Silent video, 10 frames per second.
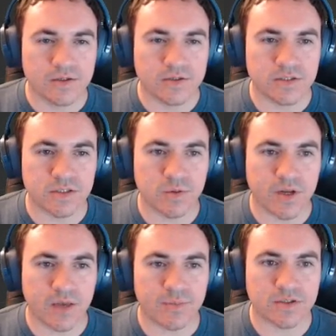See what
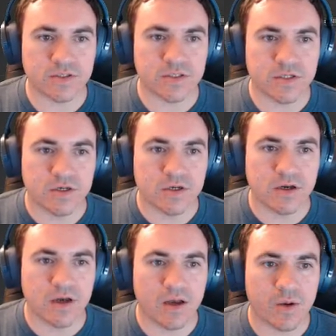happens.
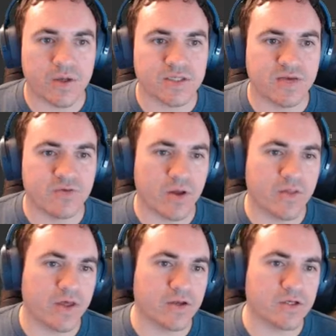I quick saved around
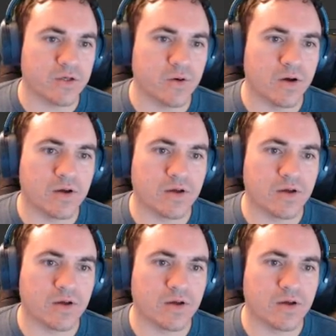then too, huh?